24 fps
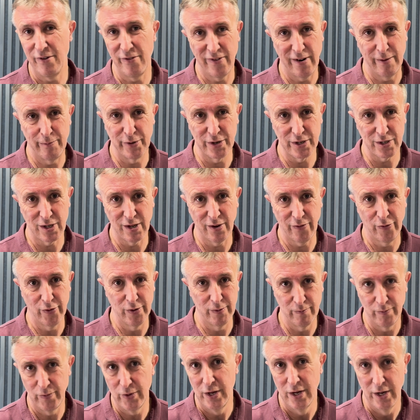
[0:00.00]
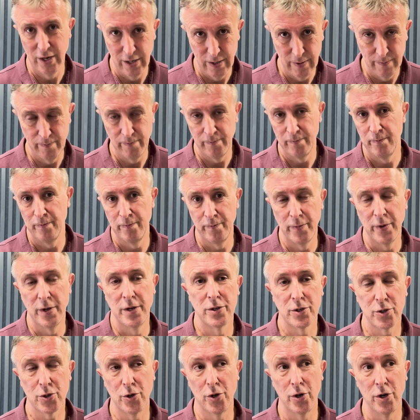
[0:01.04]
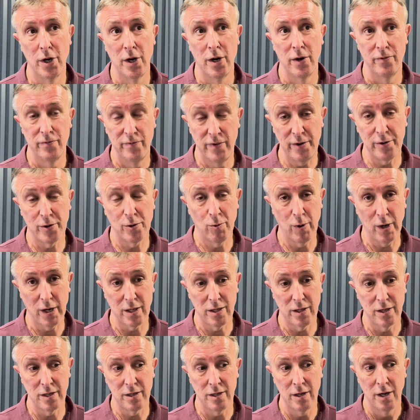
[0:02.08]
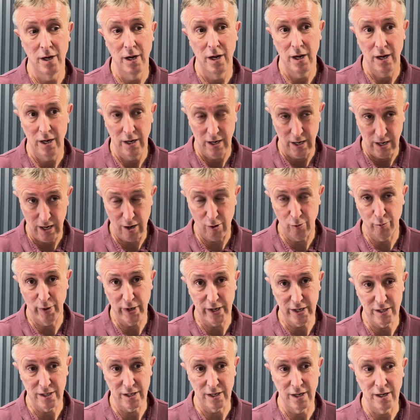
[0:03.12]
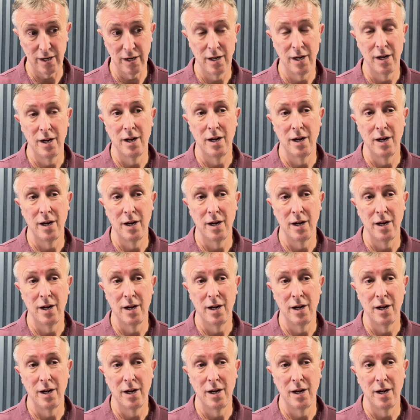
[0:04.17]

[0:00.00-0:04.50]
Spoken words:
fabric's different. So very quickly, how big is it?